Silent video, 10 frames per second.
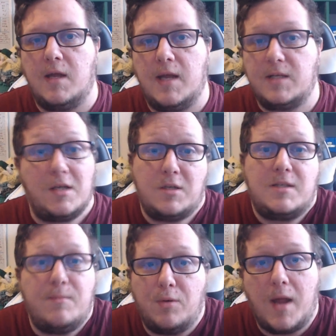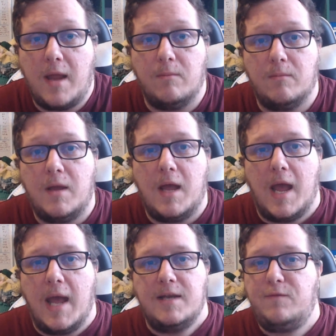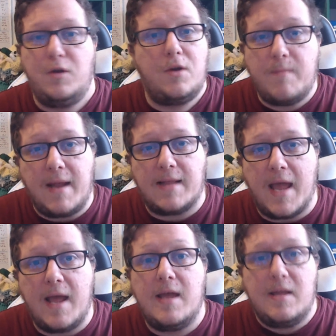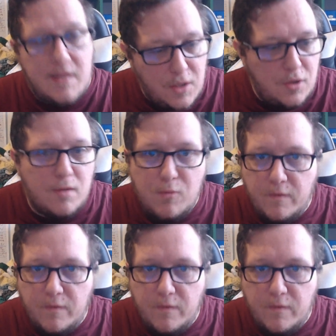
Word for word: It's such a simple game, and if you can make that, then you can move